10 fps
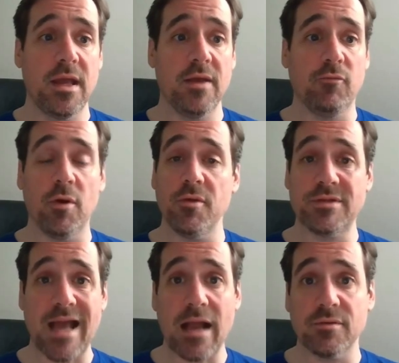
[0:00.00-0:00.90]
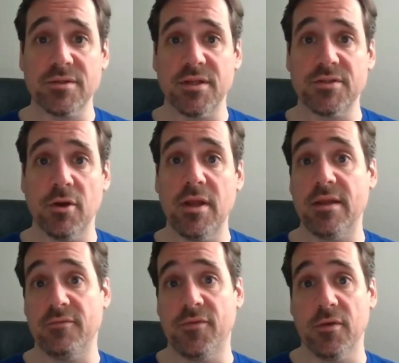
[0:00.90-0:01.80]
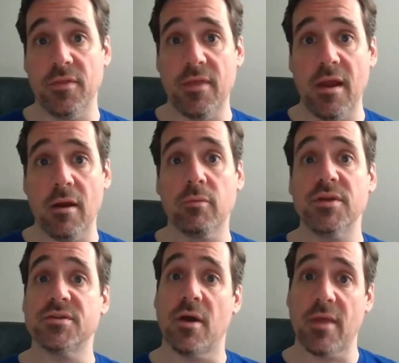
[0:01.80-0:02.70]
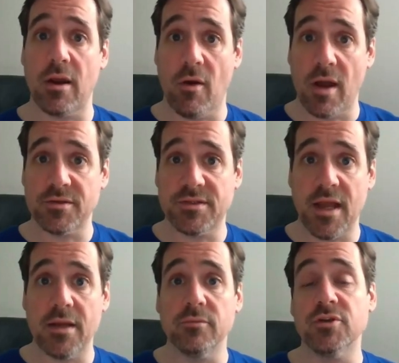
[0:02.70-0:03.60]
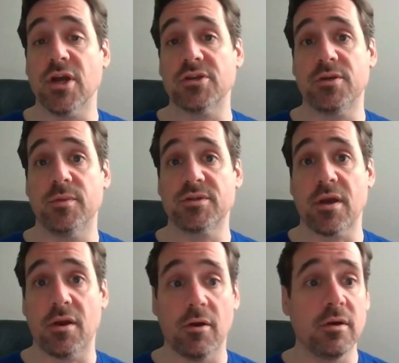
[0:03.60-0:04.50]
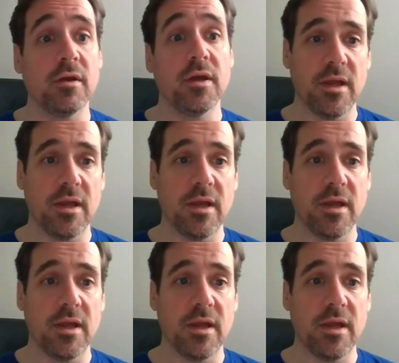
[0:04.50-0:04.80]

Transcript: If one of their tackles gets hurt, he can fill in there. We saw that at Ohio State when Josh Simmons got hurt.